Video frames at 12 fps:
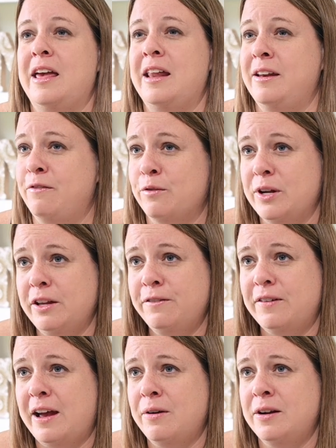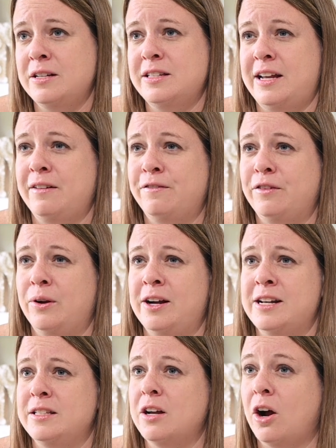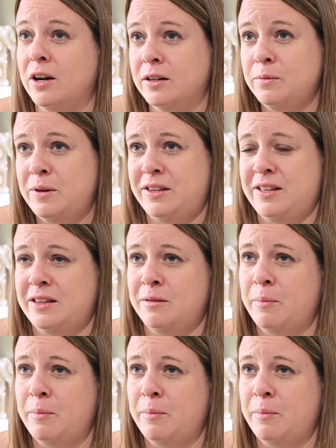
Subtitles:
And if real flowers and a florist aren't within the